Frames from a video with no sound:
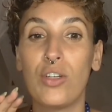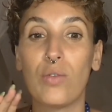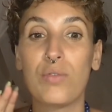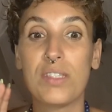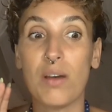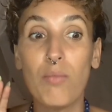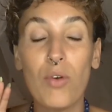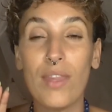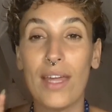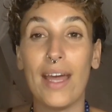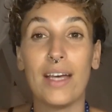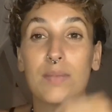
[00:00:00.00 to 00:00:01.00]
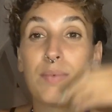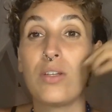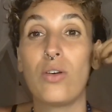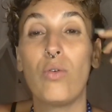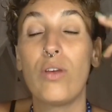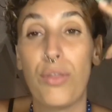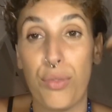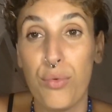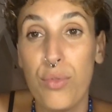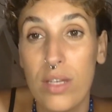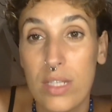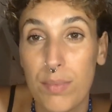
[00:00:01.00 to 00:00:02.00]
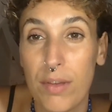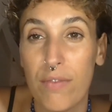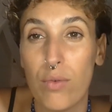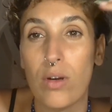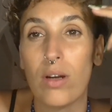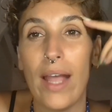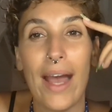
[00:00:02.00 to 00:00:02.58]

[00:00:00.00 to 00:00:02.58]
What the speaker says: someone that has been going through this before,